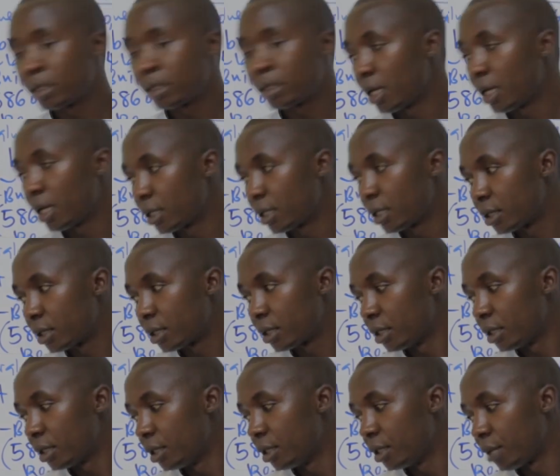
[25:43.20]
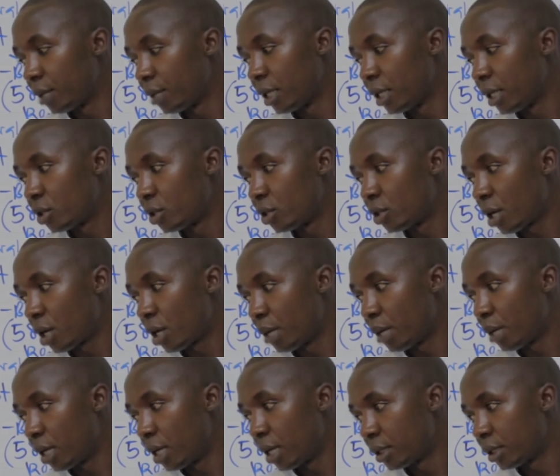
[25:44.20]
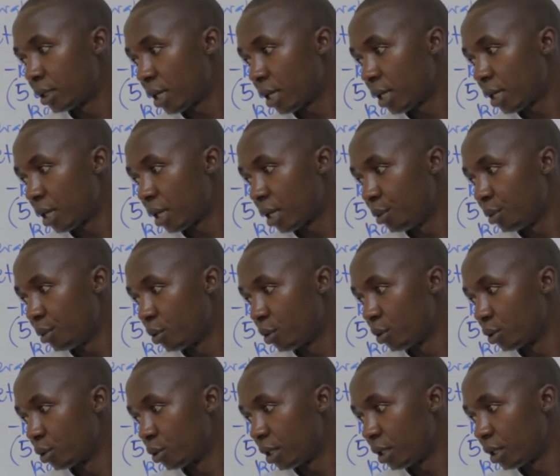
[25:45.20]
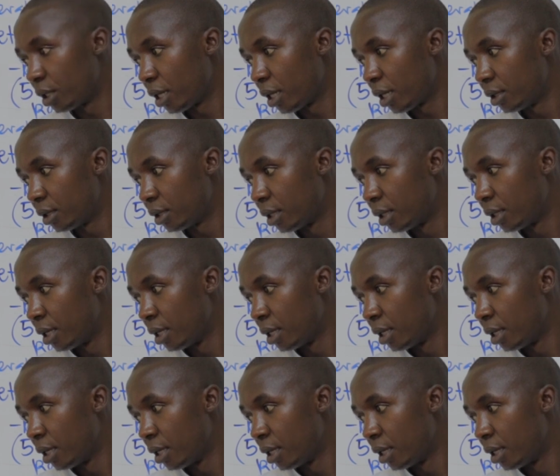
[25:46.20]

tax in my trial balance, I can be able to see that